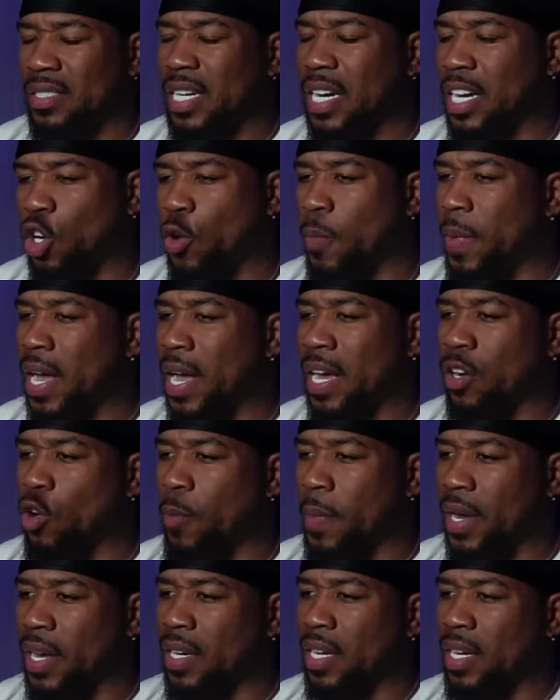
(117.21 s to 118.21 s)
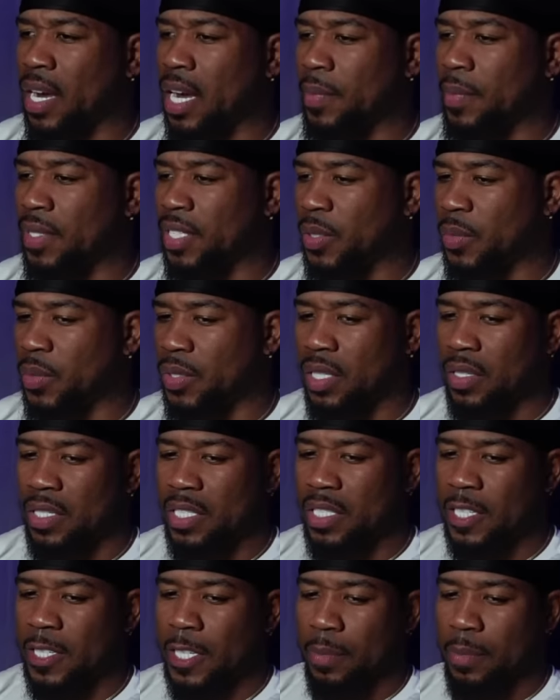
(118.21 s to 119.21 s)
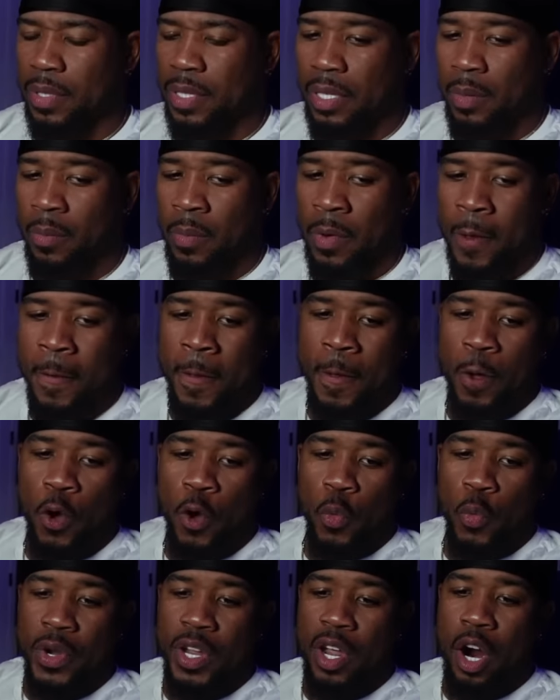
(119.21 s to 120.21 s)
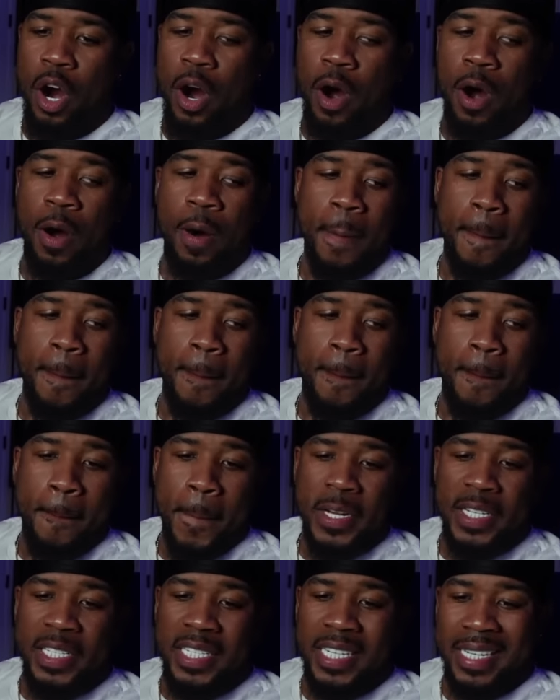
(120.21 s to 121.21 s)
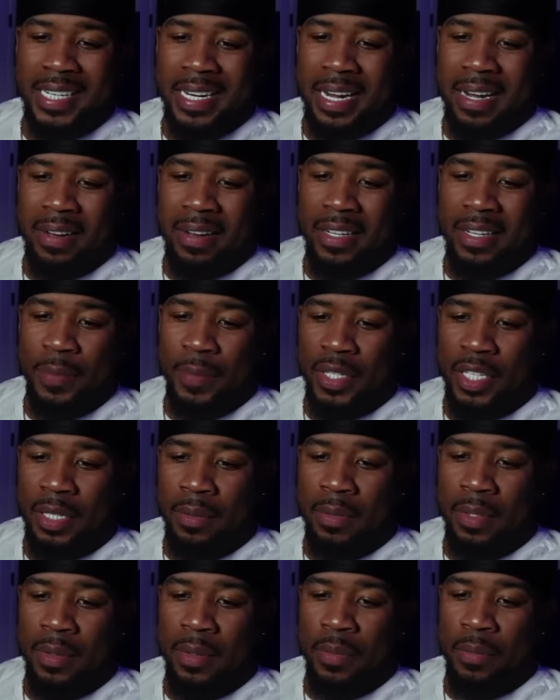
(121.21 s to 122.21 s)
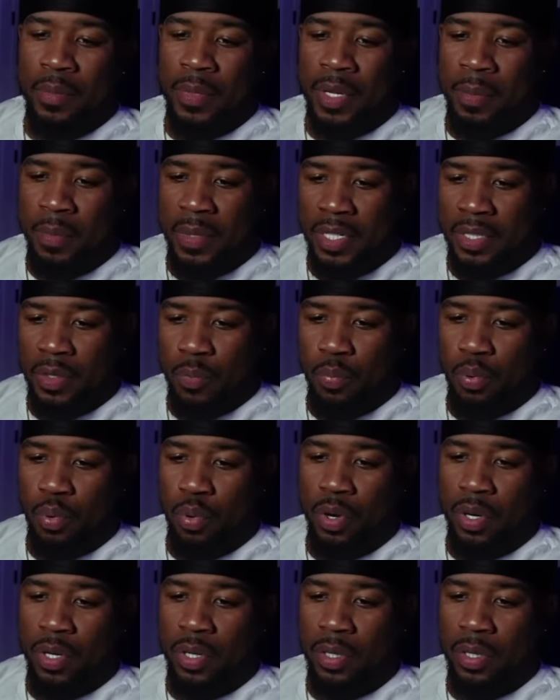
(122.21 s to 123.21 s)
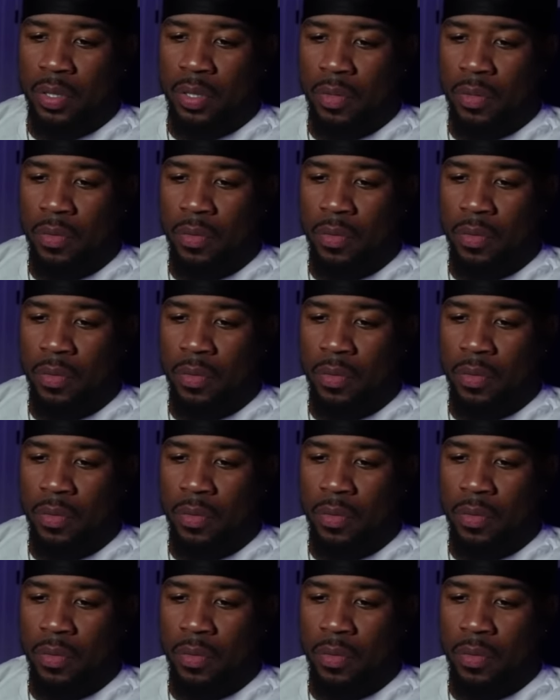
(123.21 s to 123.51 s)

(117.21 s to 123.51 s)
So I gotta go. I gotta go back in the comments and see what y'all said. But um, we are checking out Eminem and Mr. Porter.